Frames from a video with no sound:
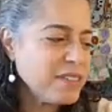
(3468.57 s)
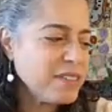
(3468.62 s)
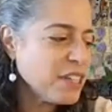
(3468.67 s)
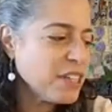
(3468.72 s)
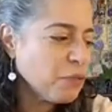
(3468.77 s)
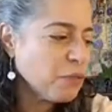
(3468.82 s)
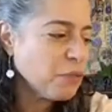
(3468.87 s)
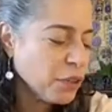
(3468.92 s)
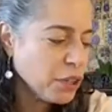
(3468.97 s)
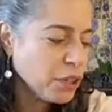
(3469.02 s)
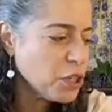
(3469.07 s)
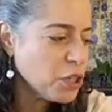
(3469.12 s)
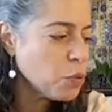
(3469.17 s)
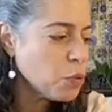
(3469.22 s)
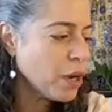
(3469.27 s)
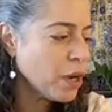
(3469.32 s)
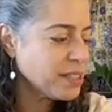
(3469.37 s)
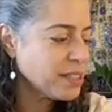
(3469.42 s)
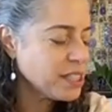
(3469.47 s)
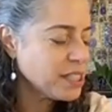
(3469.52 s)
different
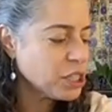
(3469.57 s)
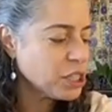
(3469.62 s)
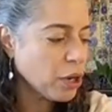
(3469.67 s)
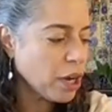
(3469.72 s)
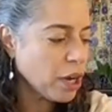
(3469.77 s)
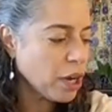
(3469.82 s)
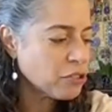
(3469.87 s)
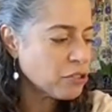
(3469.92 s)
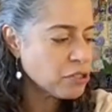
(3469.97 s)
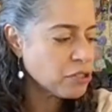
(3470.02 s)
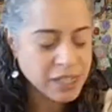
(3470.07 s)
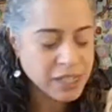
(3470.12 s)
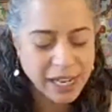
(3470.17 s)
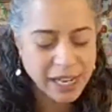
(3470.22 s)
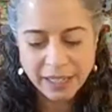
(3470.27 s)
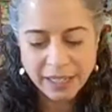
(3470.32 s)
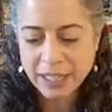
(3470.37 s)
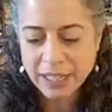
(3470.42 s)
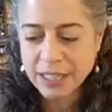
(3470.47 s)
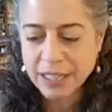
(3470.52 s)
nuances or
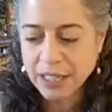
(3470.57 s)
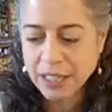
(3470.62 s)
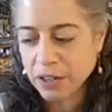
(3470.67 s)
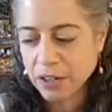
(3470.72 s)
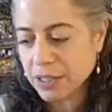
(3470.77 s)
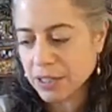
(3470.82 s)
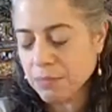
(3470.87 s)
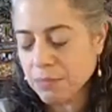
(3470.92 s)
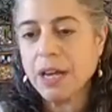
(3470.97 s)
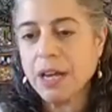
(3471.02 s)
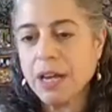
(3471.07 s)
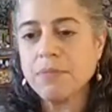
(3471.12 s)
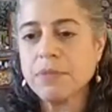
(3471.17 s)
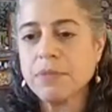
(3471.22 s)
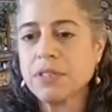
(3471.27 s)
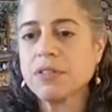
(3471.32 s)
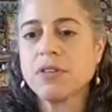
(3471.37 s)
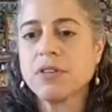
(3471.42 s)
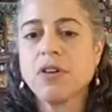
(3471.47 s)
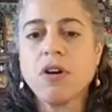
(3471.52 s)
understandings that are
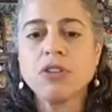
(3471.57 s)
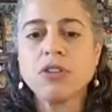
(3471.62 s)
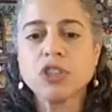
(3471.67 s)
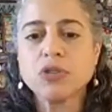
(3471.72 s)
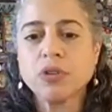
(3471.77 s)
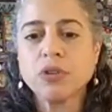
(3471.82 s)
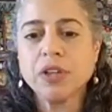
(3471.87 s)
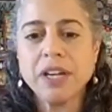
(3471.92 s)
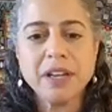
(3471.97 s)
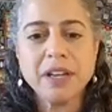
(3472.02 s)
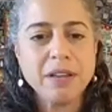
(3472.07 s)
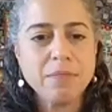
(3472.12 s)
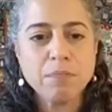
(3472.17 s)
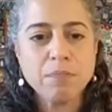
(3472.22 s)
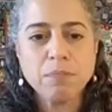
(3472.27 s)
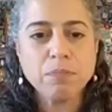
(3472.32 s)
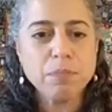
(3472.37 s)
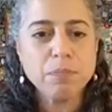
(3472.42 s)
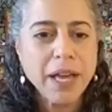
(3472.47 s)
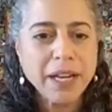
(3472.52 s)
sometimes culturally
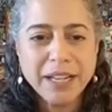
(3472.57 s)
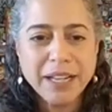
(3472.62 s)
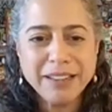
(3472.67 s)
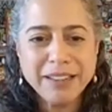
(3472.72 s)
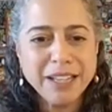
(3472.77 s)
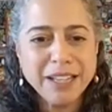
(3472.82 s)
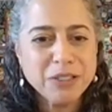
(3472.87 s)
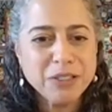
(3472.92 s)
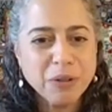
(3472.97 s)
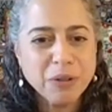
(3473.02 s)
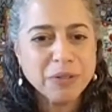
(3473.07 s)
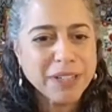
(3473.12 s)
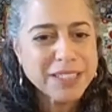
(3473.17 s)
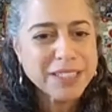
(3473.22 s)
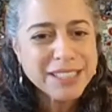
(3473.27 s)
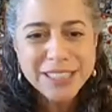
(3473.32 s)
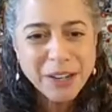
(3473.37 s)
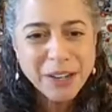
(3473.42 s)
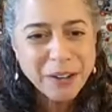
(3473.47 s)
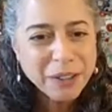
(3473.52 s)
embedded that don't
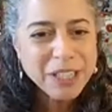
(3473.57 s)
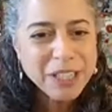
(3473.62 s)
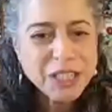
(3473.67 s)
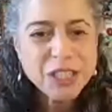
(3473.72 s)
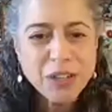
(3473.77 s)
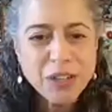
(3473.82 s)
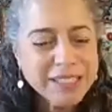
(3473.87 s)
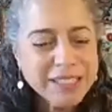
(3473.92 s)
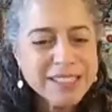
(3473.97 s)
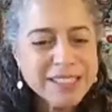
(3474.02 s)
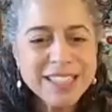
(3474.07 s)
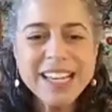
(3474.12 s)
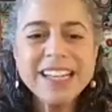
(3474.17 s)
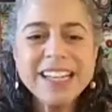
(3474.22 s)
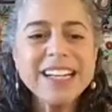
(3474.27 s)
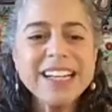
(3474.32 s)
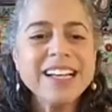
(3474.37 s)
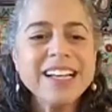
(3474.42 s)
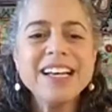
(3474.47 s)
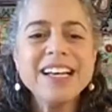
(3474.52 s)
necessarily
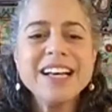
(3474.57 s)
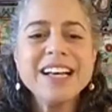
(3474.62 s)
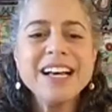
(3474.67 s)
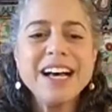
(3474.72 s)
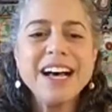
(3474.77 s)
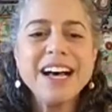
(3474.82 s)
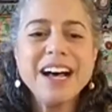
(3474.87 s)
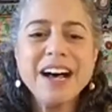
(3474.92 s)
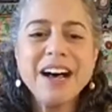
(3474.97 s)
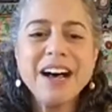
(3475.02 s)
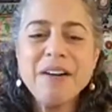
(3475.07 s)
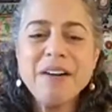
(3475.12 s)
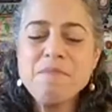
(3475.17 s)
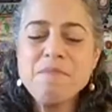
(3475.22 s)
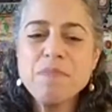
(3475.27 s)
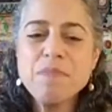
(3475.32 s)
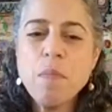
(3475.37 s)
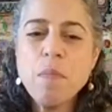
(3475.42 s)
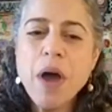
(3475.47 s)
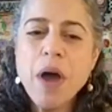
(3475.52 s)
translate.
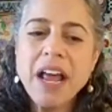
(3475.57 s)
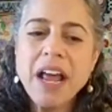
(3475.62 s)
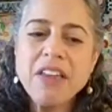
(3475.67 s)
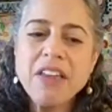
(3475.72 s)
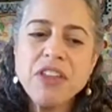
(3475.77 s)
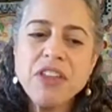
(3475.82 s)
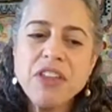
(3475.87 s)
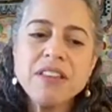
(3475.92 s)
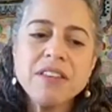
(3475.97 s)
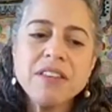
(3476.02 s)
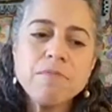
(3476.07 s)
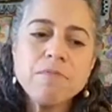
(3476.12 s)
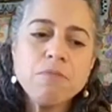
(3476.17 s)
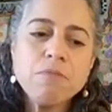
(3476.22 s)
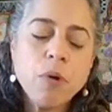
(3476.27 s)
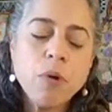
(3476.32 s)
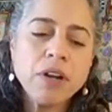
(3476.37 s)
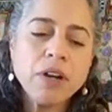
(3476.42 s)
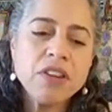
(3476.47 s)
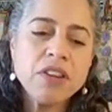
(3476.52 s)
Um, but I think the
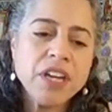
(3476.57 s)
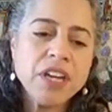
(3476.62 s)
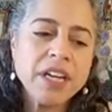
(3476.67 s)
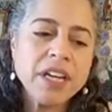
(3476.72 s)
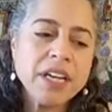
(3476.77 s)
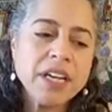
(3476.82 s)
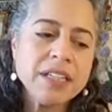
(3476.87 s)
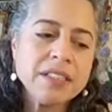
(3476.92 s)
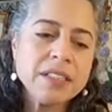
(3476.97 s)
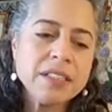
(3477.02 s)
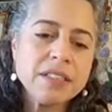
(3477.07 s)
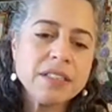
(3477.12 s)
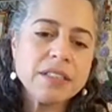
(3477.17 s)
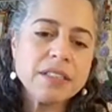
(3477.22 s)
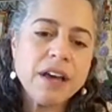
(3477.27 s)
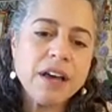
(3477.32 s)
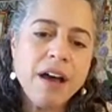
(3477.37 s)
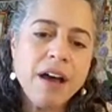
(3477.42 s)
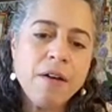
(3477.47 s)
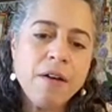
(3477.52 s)
important thing is
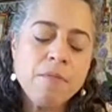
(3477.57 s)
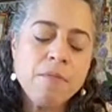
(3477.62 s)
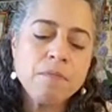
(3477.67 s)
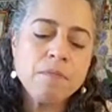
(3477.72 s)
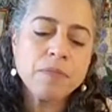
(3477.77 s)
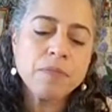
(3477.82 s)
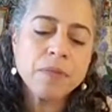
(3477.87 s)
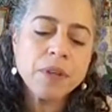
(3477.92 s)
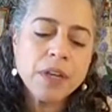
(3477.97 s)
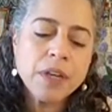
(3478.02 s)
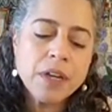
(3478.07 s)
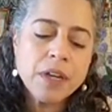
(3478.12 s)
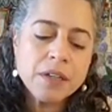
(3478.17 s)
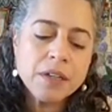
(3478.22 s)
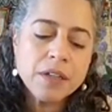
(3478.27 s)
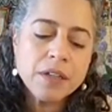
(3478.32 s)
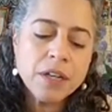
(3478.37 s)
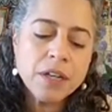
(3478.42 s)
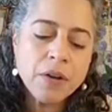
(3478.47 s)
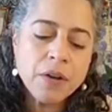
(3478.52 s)
um,
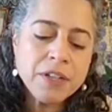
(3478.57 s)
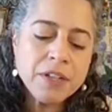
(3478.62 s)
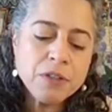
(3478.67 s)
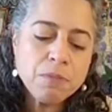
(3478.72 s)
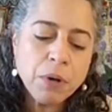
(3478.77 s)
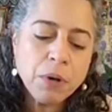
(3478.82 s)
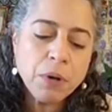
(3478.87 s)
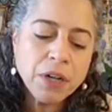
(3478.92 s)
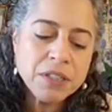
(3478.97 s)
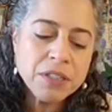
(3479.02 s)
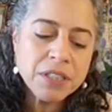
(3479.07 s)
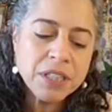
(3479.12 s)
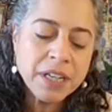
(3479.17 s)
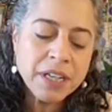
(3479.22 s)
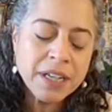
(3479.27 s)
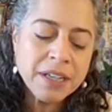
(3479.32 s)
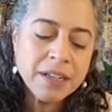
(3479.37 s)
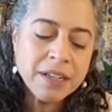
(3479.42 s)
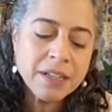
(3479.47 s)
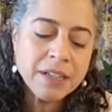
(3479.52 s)
you know each
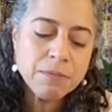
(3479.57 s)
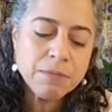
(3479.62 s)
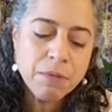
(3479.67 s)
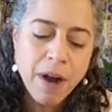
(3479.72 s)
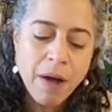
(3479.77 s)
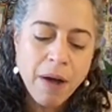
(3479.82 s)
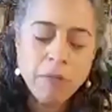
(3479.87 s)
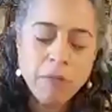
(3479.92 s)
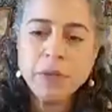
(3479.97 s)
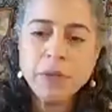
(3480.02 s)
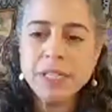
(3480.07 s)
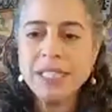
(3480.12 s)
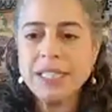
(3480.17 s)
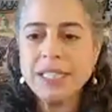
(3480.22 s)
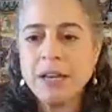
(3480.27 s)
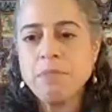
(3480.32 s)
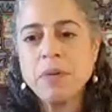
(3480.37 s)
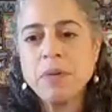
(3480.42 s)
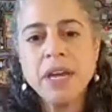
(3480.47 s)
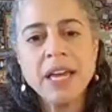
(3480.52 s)
person is probably
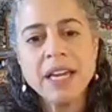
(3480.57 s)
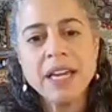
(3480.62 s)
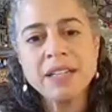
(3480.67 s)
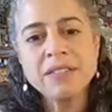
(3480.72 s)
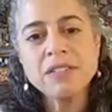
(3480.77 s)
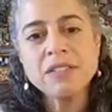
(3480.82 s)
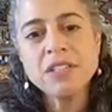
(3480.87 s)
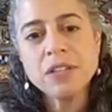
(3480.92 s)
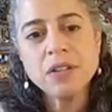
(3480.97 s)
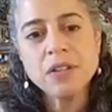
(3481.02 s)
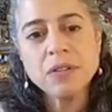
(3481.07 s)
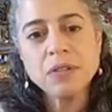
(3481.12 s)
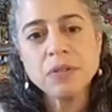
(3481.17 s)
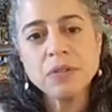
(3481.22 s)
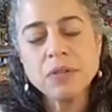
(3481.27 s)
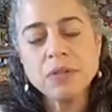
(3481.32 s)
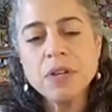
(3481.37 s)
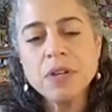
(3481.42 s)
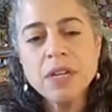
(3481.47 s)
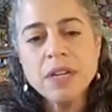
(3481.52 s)
stepping
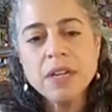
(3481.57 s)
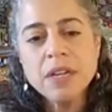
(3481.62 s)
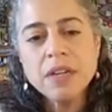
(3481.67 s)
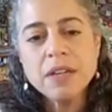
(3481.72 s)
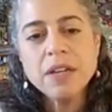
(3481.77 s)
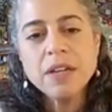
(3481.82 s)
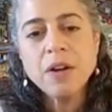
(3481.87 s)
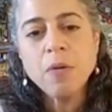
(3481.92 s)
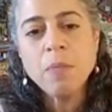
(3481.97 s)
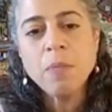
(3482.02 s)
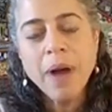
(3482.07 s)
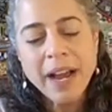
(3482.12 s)
into you know